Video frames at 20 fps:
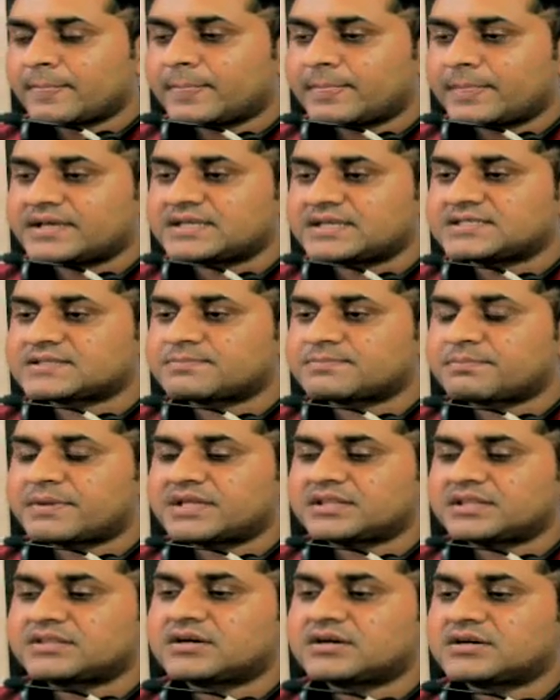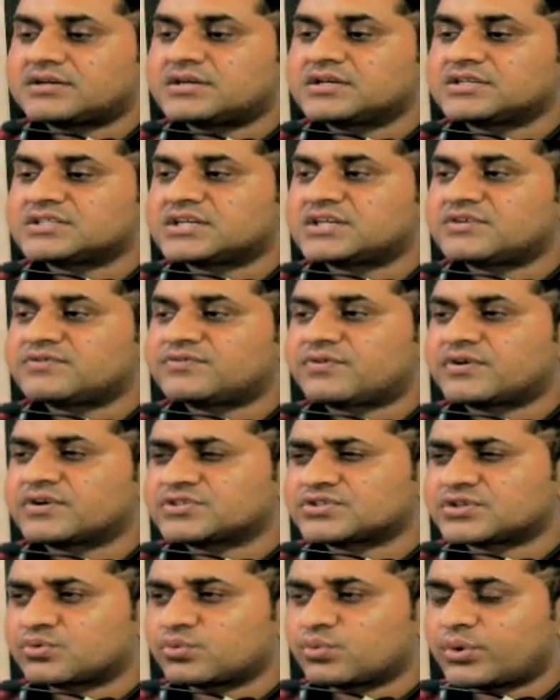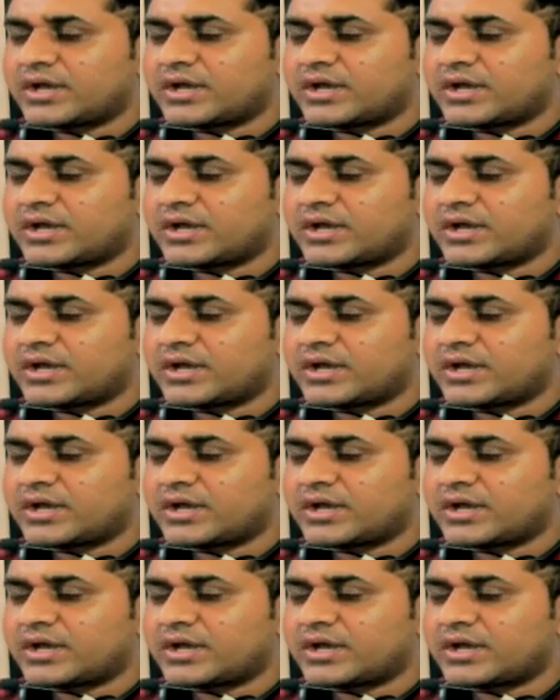this method doesn't function